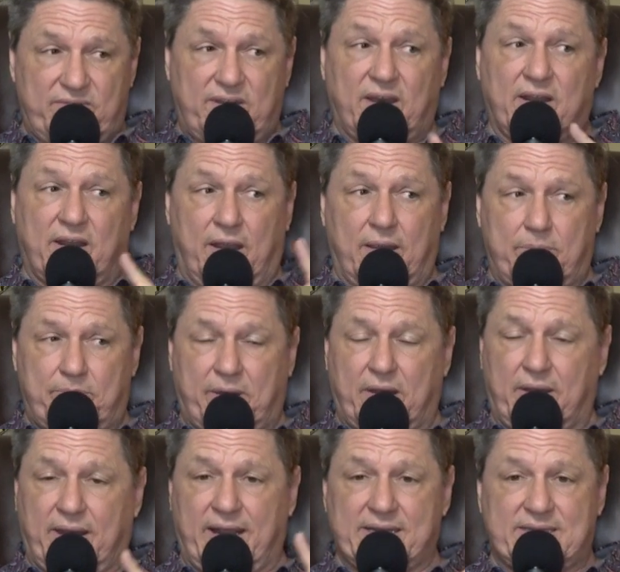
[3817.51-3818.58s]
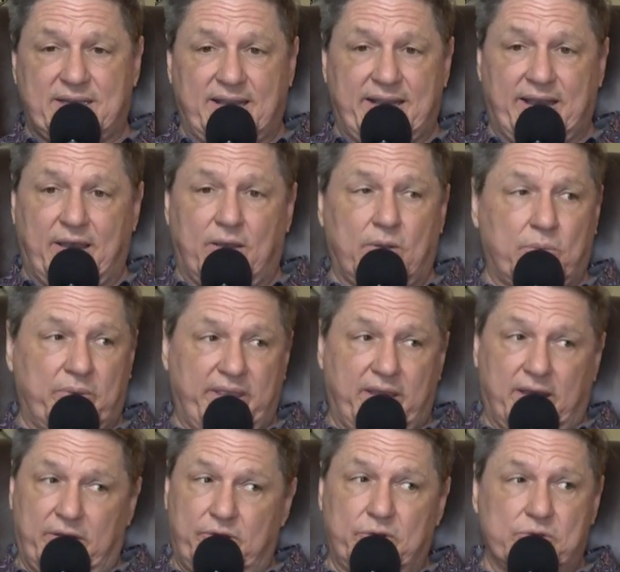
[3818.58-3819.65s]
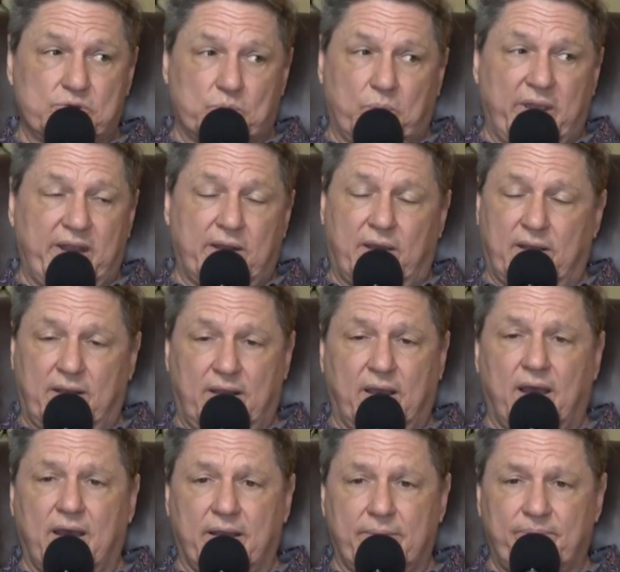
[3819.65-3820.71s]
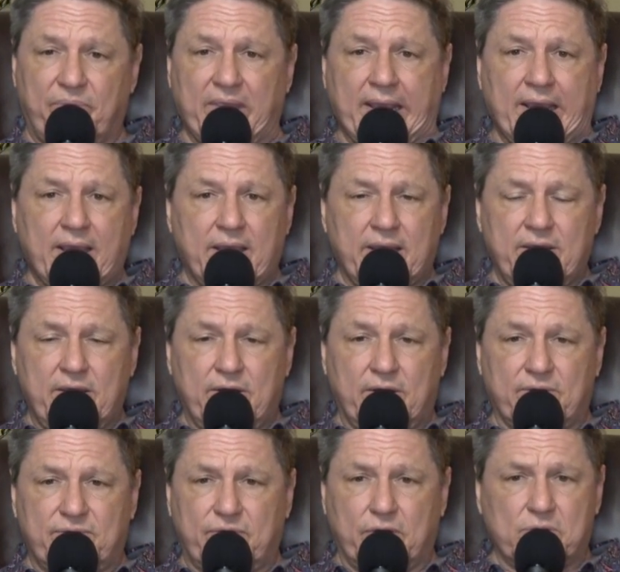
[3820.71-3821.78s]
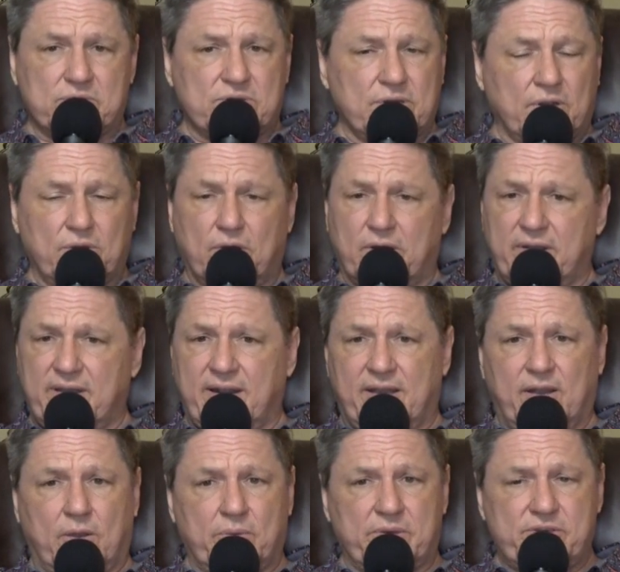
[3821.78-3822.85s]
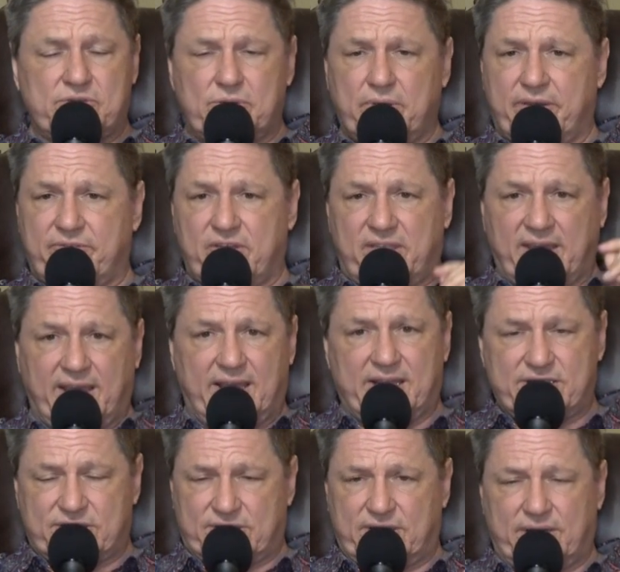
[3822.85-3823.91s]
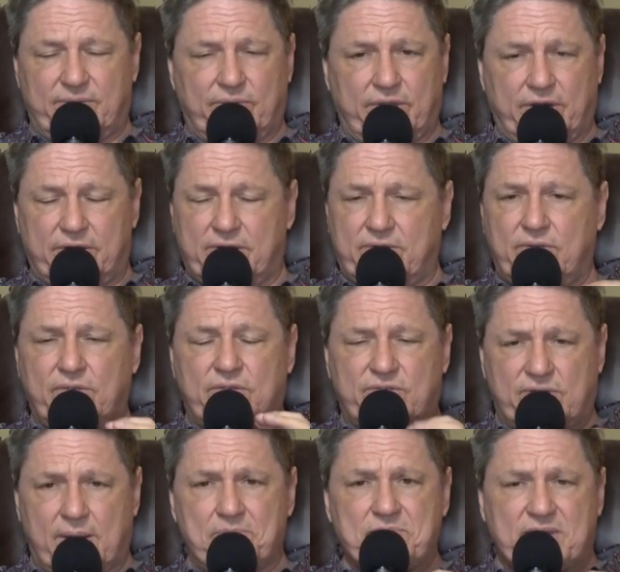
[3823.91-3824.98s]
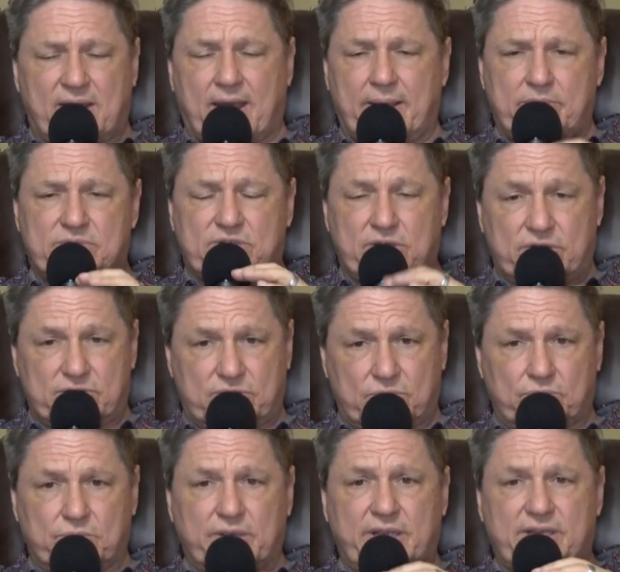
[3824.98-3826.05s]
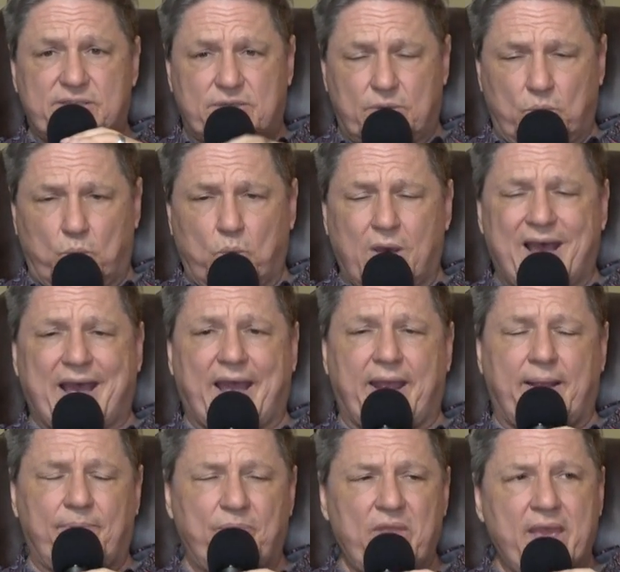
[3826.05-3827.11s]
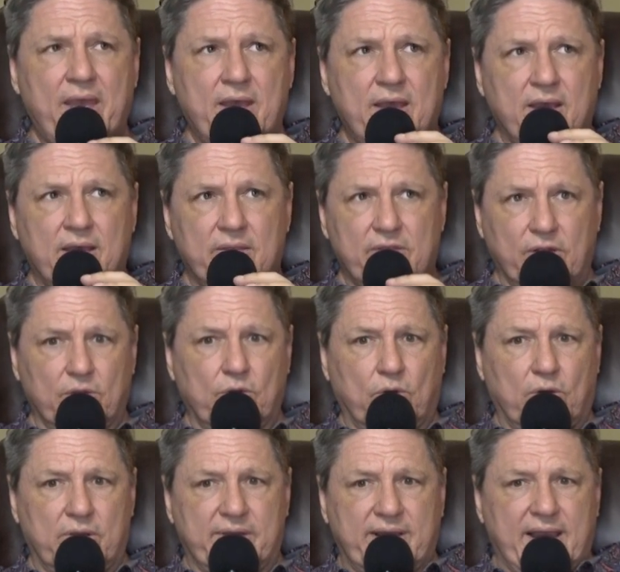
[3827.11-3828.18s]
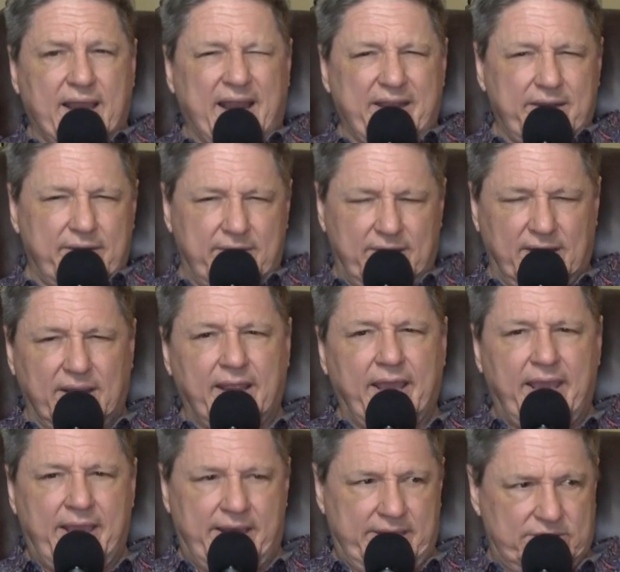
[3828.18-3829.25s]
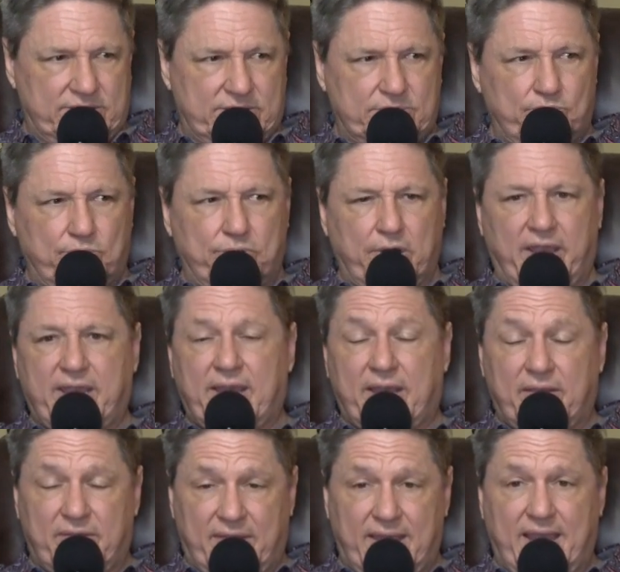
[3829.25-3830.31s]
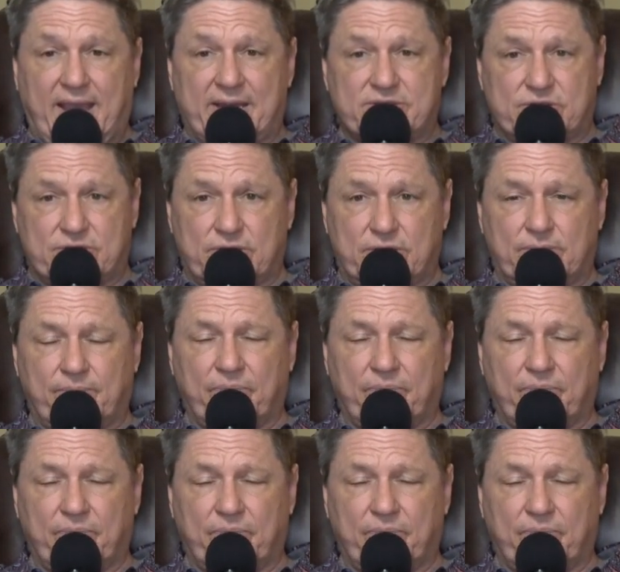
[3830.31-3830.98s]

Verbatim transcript: done our part. I said, now all we got to do is wait on God. You know, folks, the Lord doesn't always do everything instant. There, sometimes there's a reason why the Lord kind of delays bringing the answer.